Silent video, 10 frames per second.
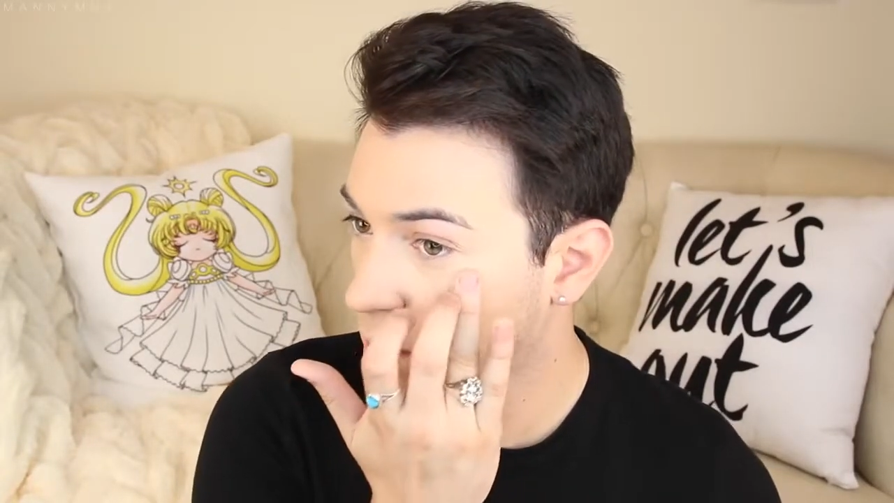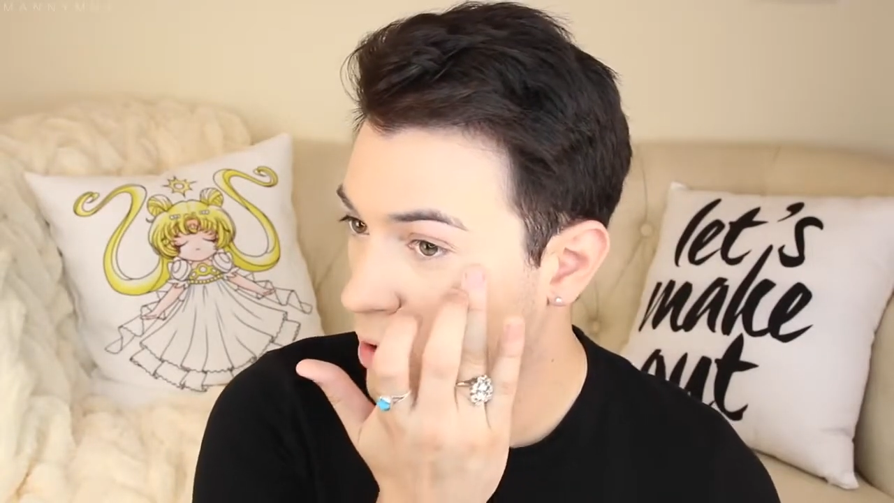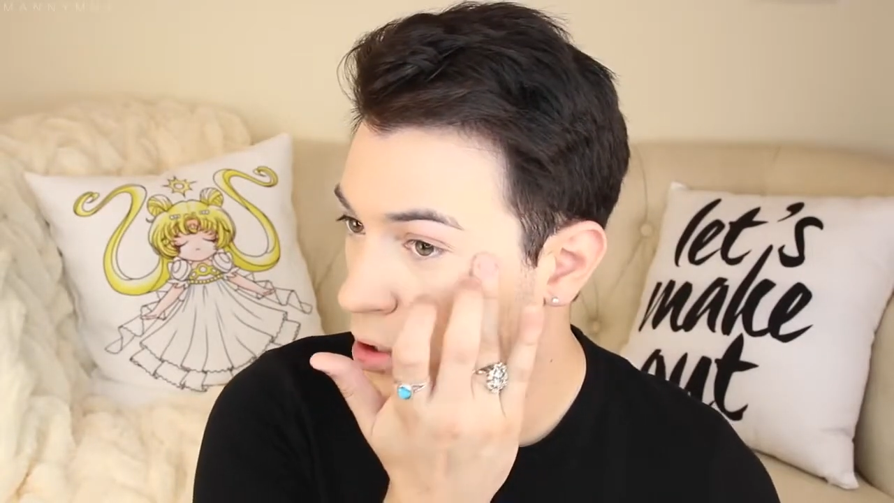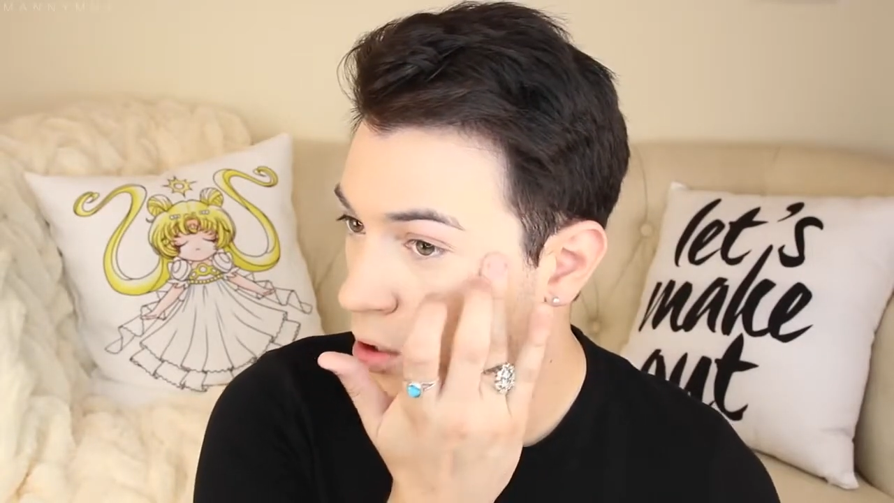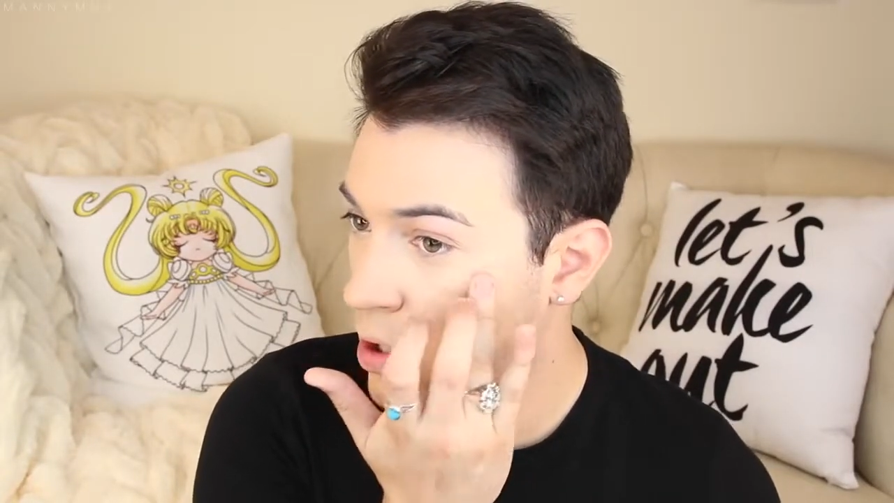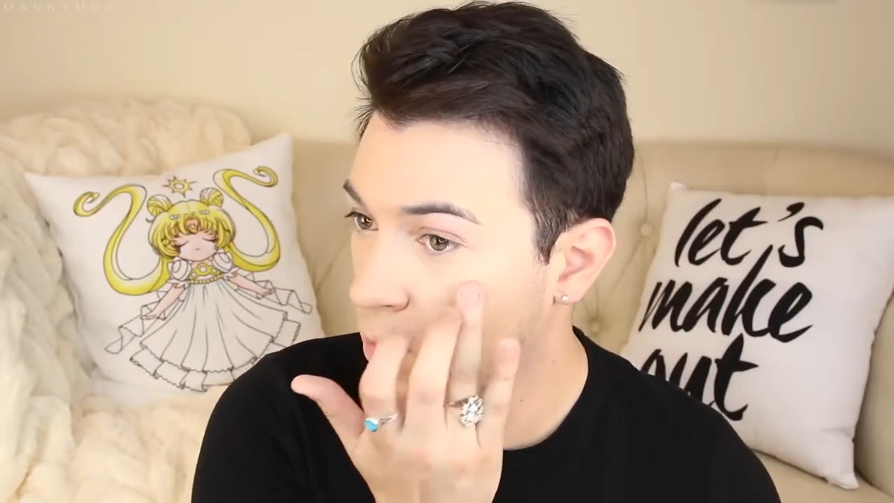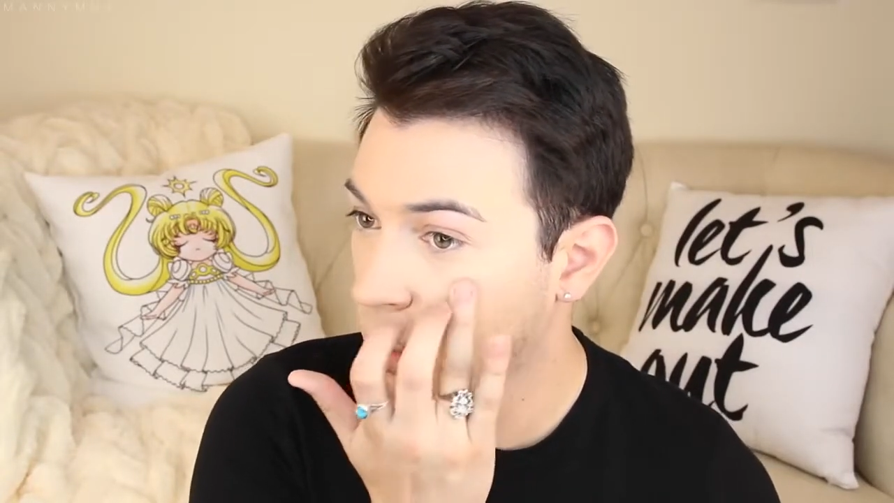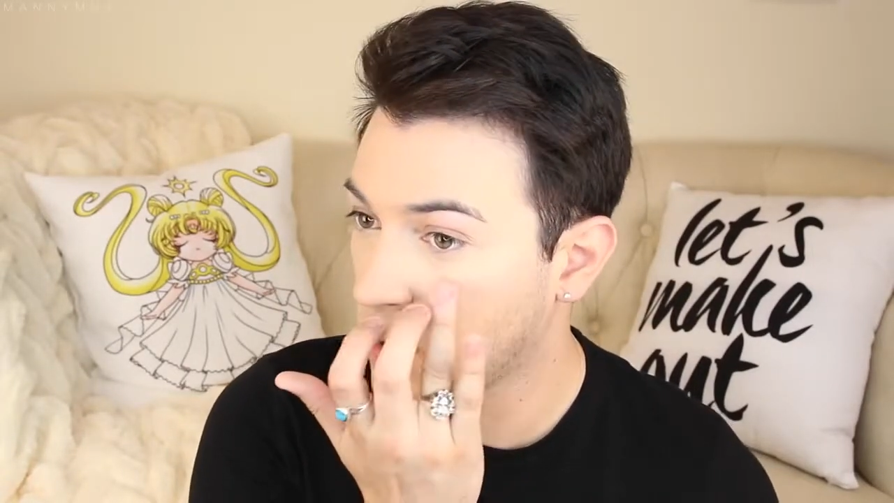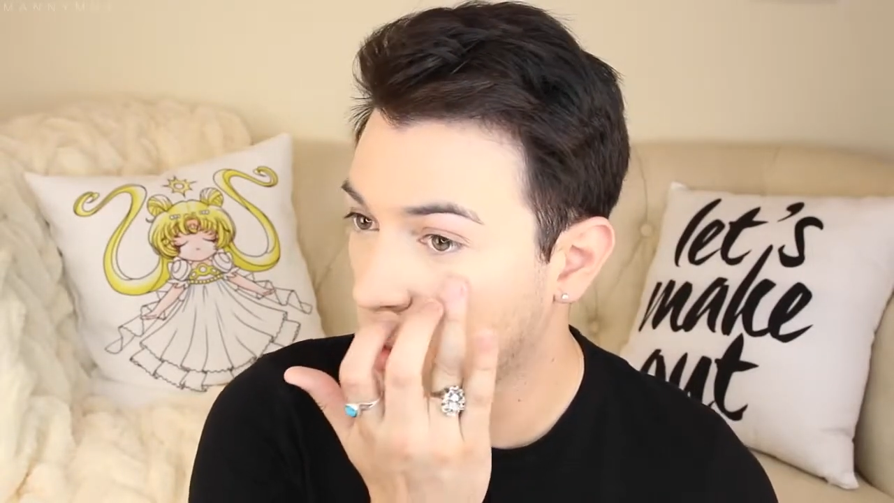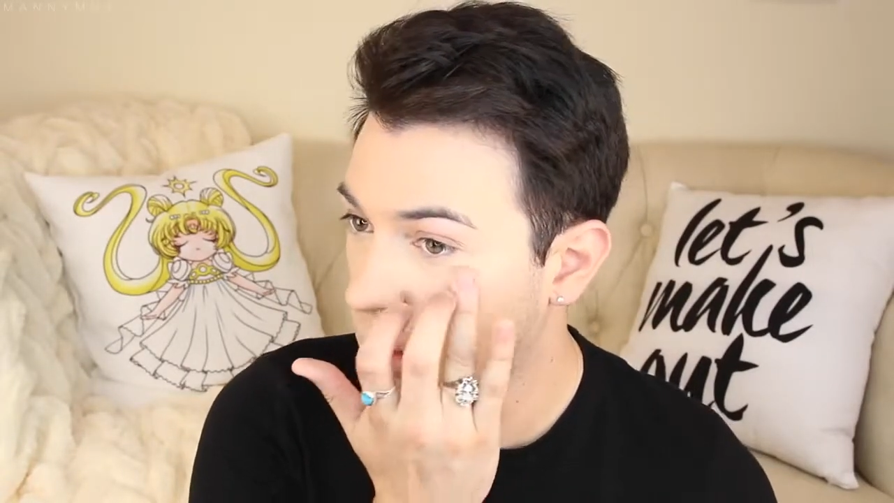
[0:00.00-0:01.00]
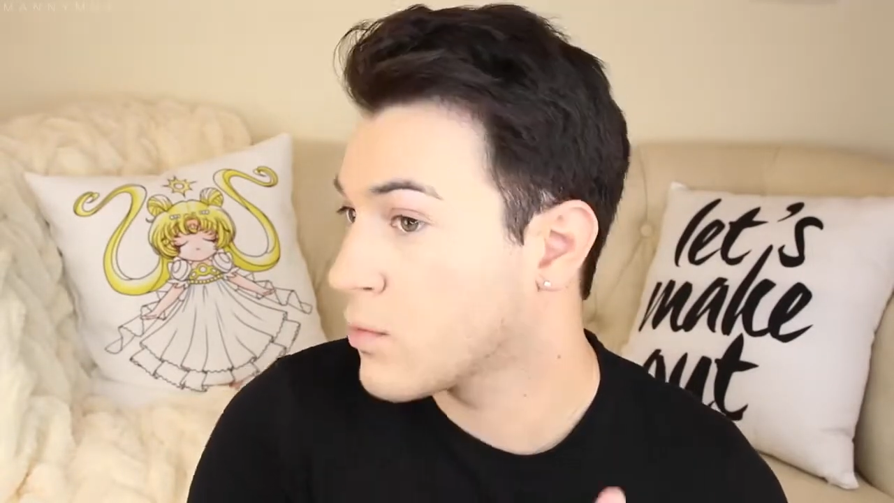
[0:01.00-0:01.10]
glowy,